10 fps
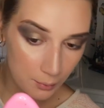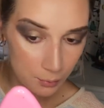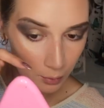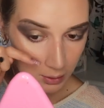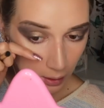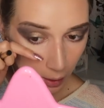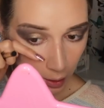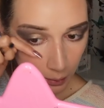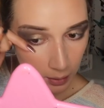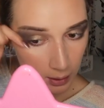I was
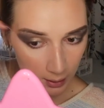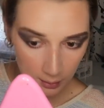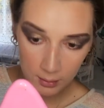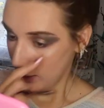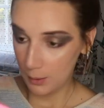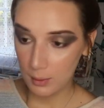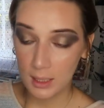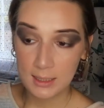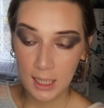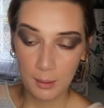hoping that he would
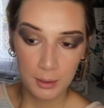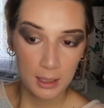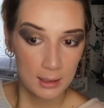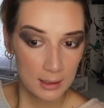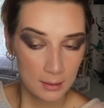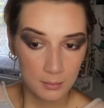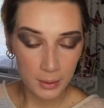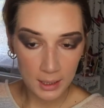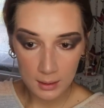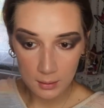get his happy ending,
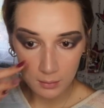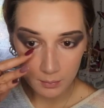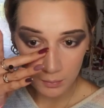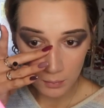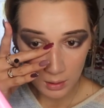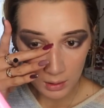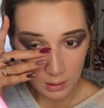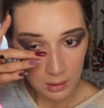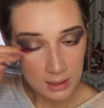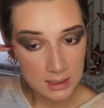but at
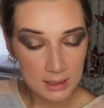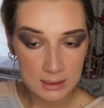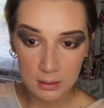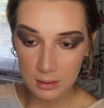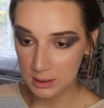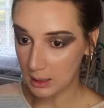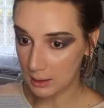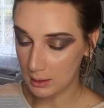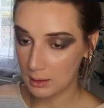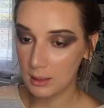least he's not
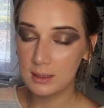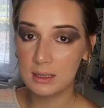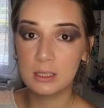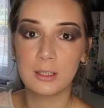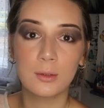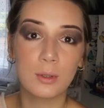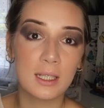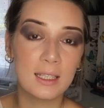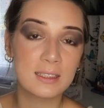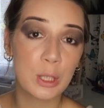dead, and at least he's doing what
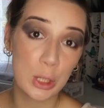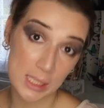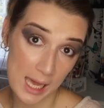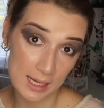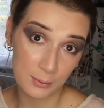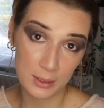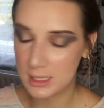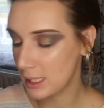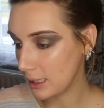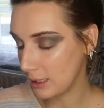he's good at,
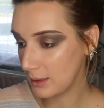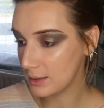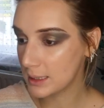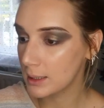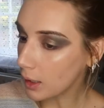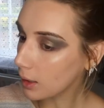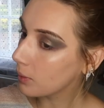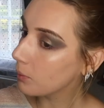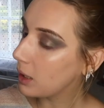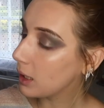which is
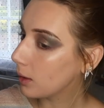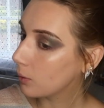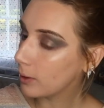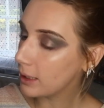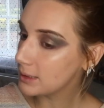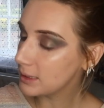making wise